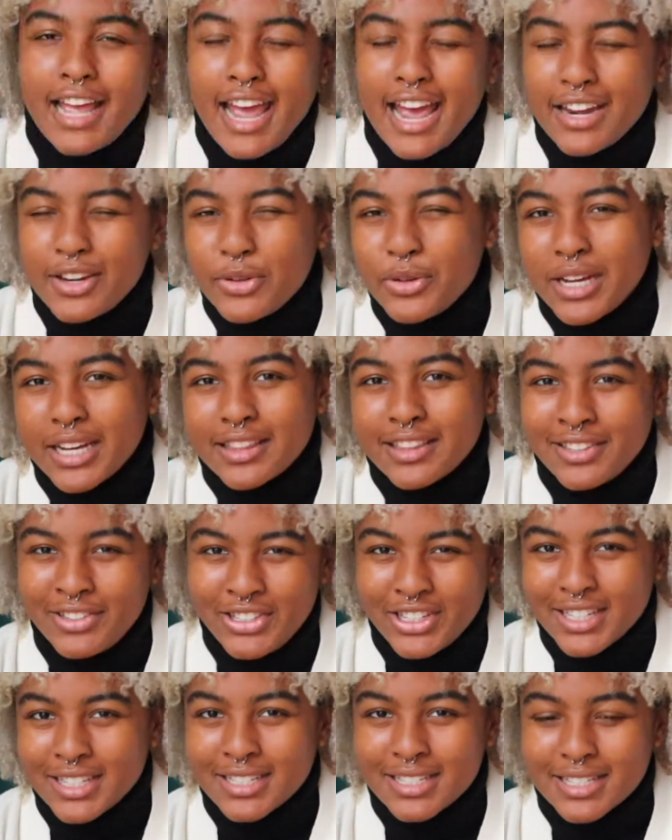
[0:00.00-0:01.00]
And you get the
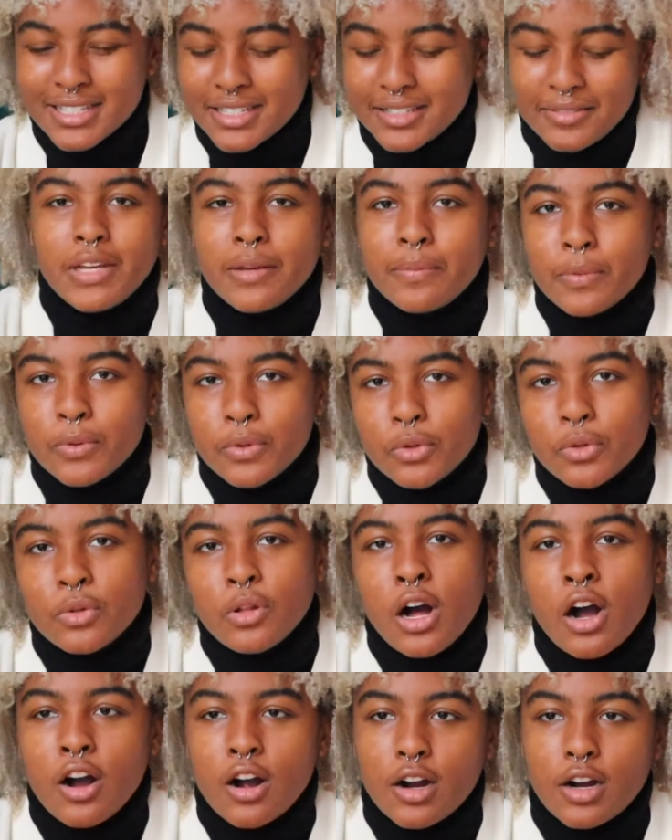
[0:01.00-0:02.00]
gist. People
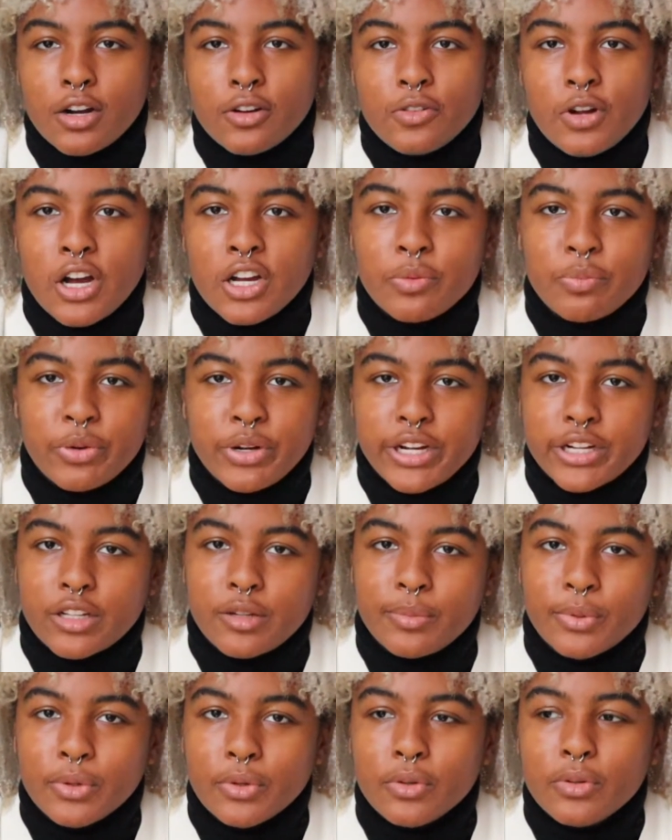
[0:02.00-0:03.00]
are
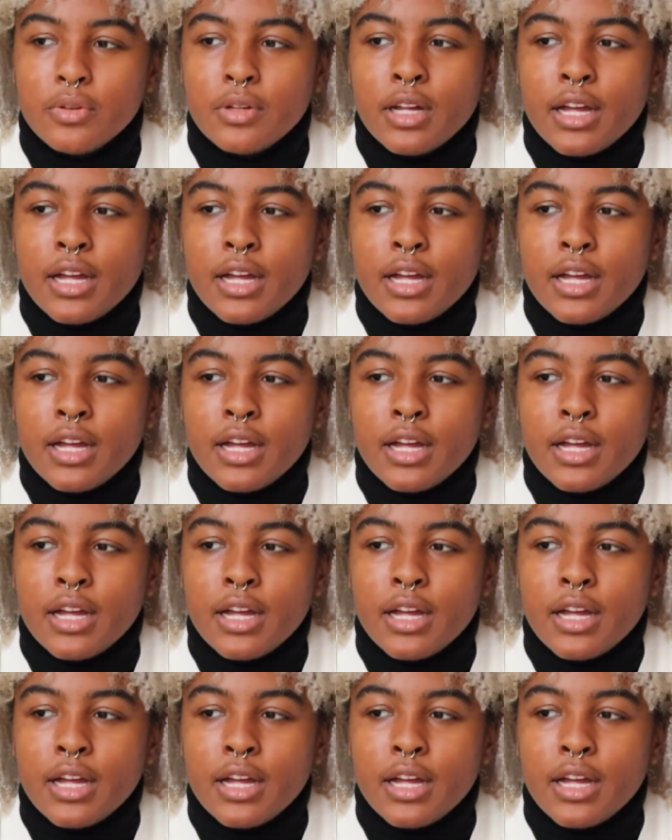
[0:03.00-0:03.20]
unpredictable.